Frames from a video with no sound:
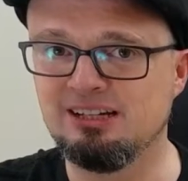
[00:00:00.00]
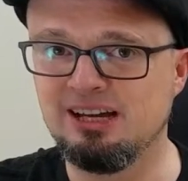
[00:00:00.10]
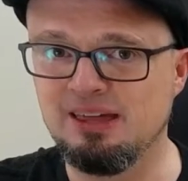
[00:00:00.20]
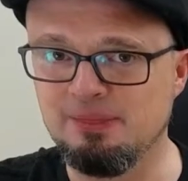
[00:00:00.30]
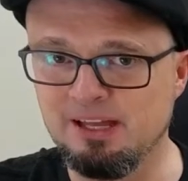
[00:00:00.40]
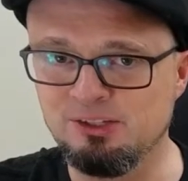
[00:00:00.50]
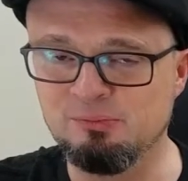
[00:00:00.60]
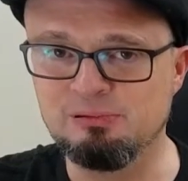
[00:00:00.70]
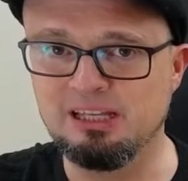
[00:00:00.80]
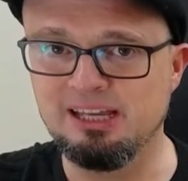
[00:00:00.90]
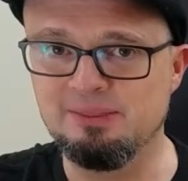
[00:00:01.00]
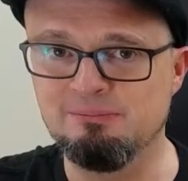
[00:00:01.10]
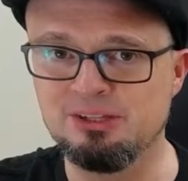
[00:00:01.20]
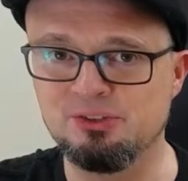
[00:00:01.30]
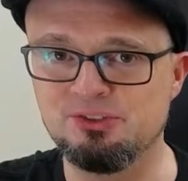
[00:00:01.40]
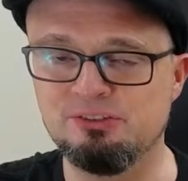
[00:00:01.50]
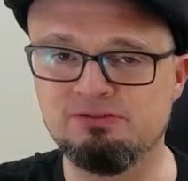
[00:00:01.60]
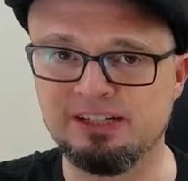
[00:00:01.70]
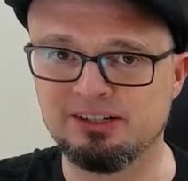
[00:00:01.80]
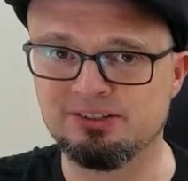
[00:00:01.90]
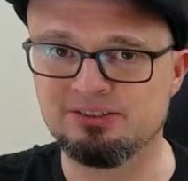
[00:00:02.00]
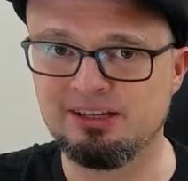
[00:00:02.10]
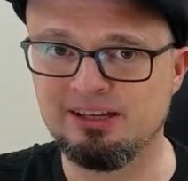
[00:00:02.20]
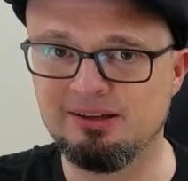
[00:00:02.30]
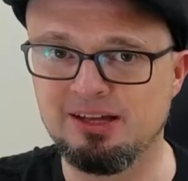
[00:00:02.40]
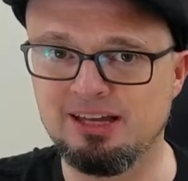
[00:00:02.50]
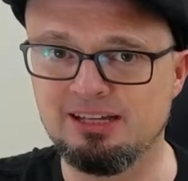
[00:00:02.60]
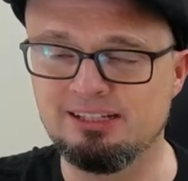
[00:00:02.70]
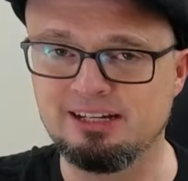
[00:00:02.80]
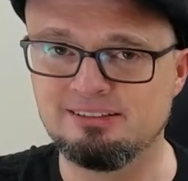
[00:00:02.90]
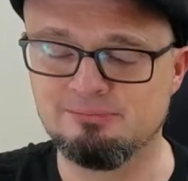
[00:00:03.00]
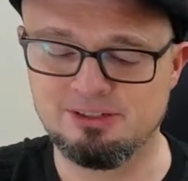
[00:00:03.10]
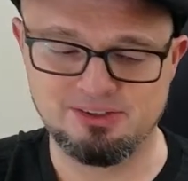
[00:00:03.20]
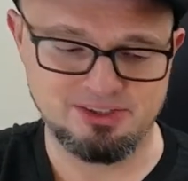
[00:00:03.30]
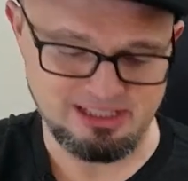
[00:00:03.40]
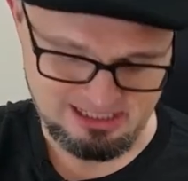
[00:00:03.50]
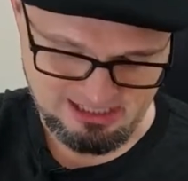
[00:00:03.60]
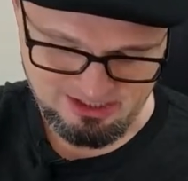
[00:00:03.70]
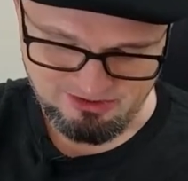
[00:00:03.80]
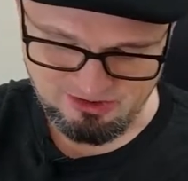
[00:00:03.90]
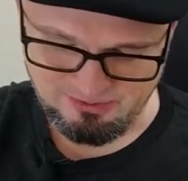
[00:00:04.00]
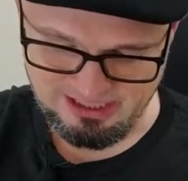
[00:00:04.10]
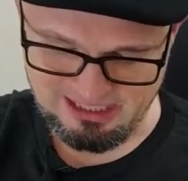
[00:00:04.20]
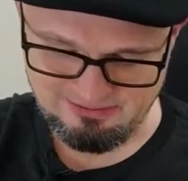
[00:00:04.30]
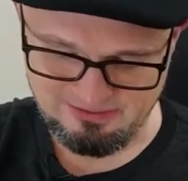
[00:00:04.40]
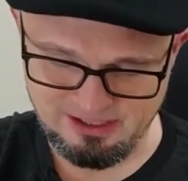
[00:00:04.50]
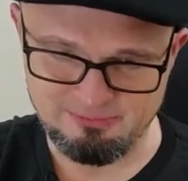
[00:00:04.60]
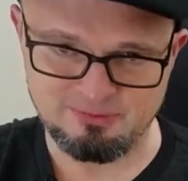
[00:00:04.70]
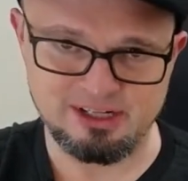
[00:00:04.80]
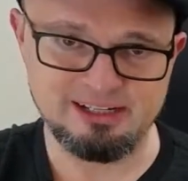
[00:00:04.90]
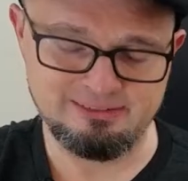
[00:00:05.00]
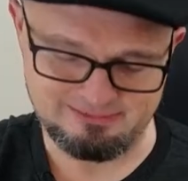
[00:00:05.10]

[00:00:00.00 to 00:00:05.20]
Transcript: and then you play the middle two fingers, index and middle. So we have thumb ring,